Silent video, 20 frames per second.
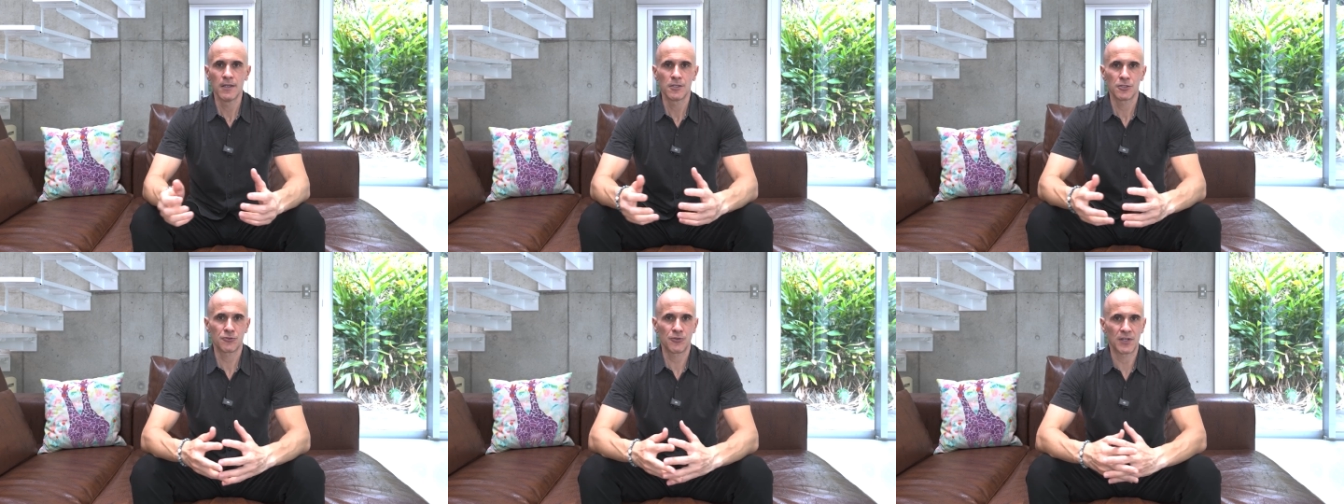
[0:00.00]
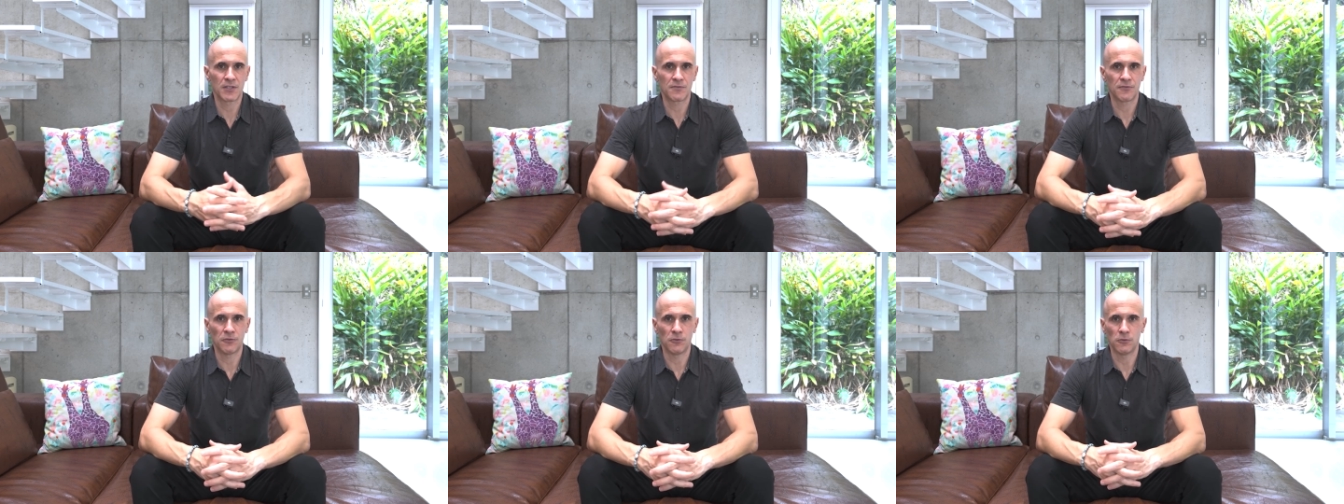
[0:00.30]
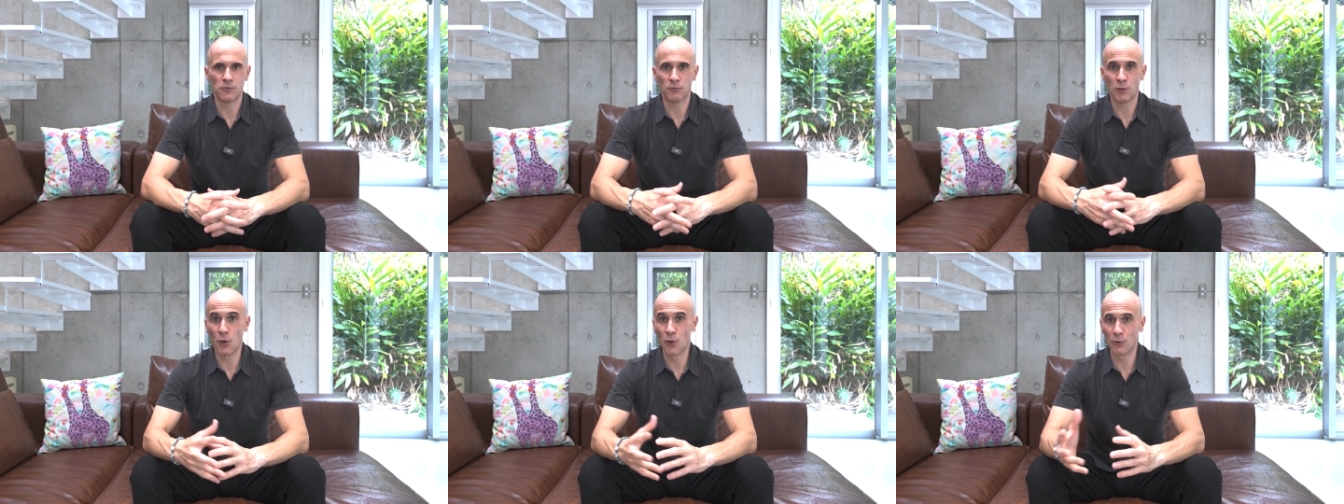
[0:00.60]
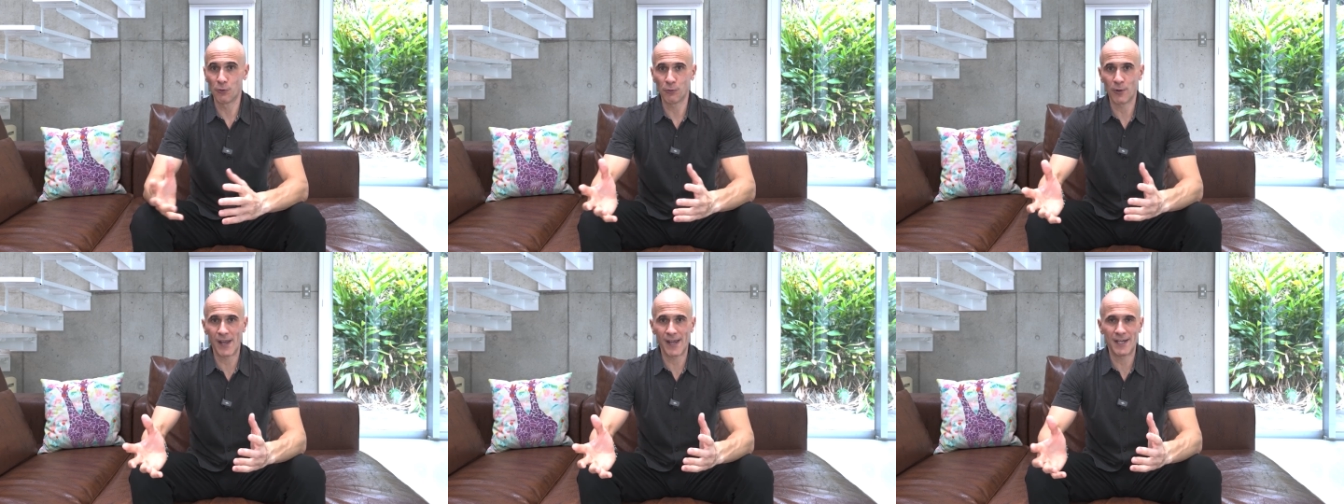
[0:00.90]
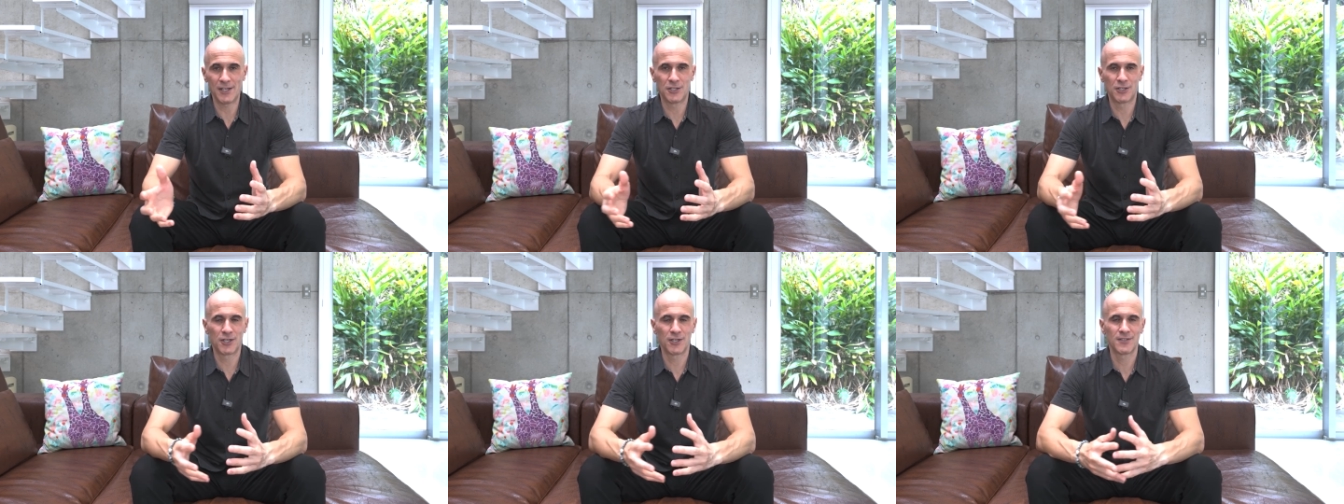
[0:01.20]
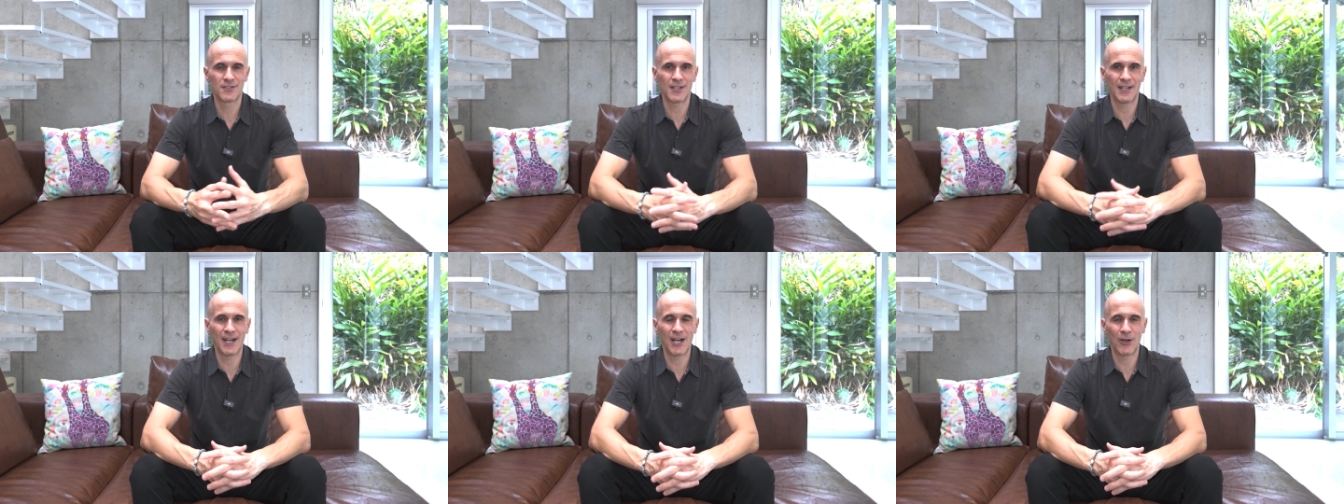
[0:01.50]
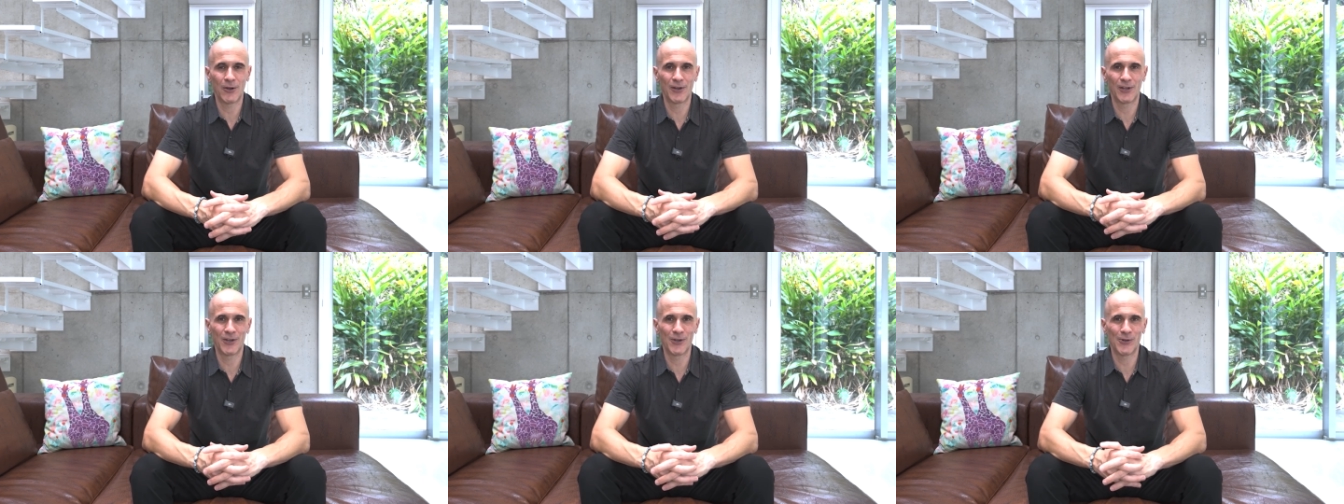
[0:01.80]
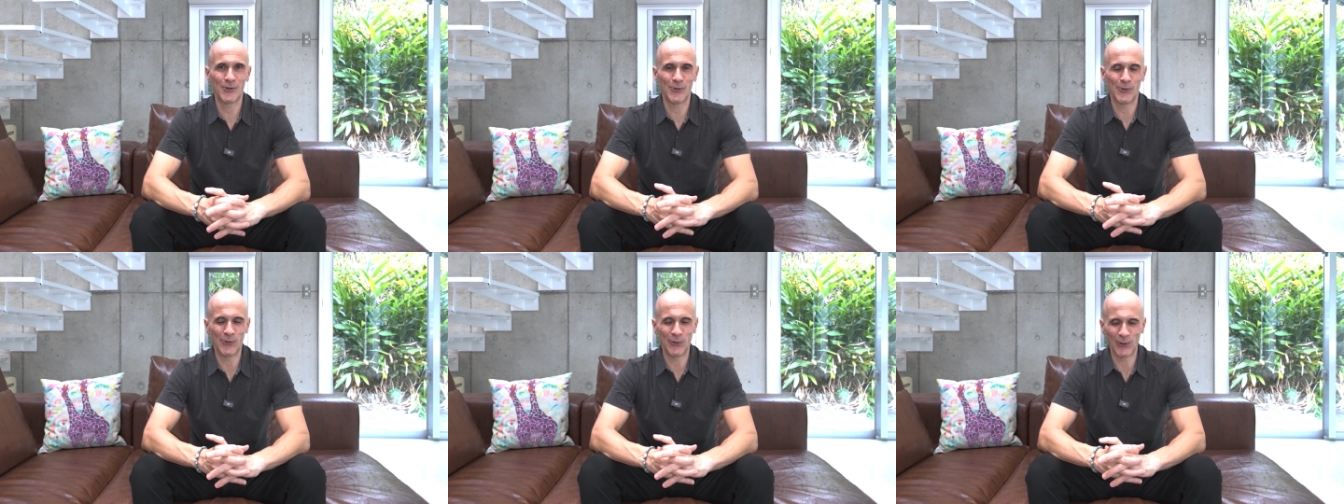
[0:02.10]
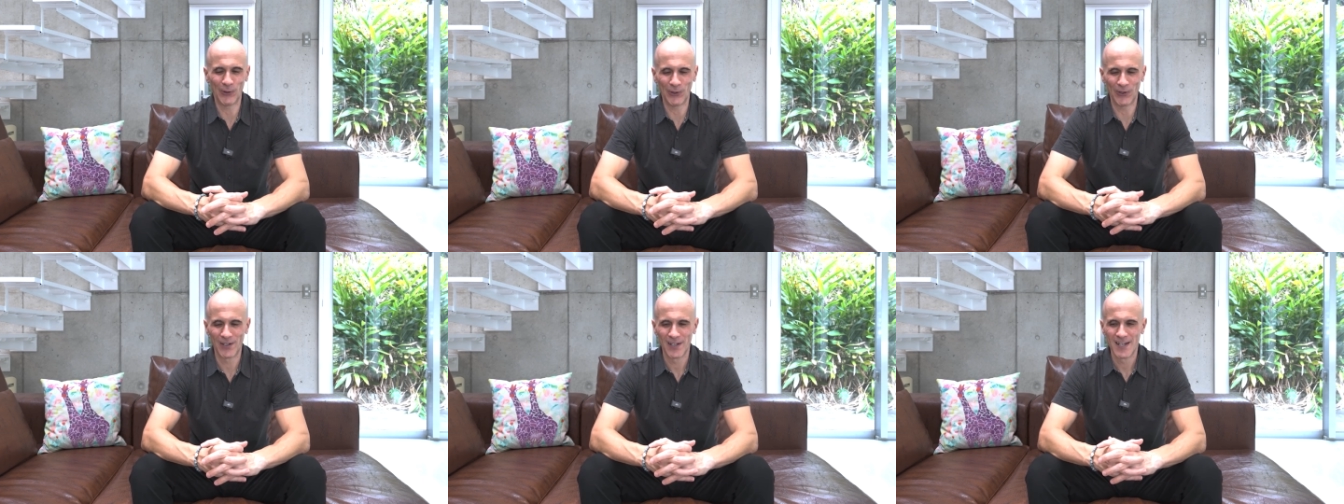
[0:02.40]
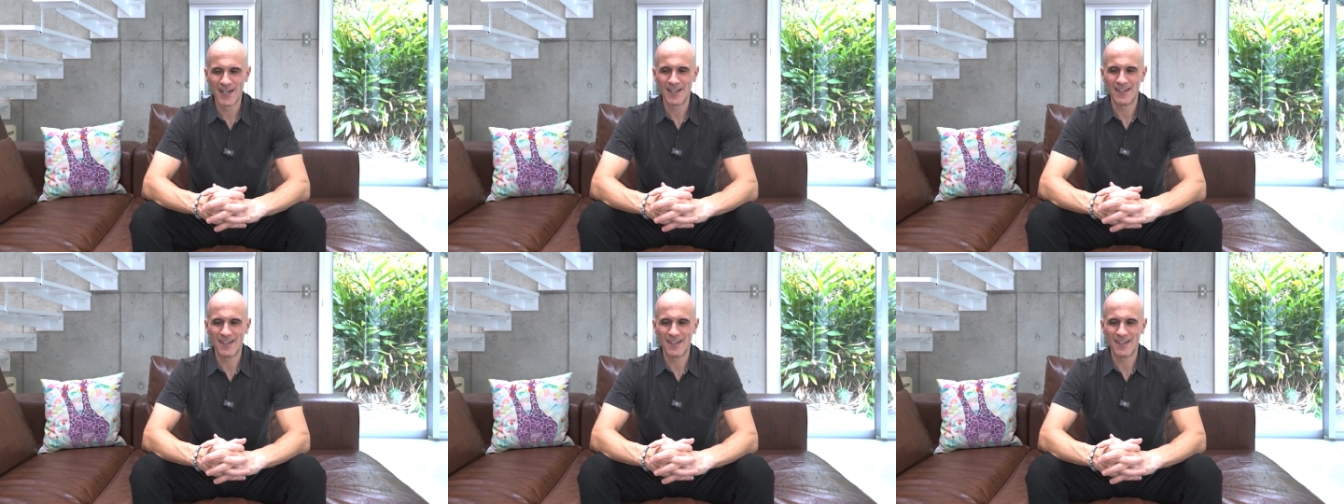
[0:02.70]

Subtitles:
stressful road rage scenario or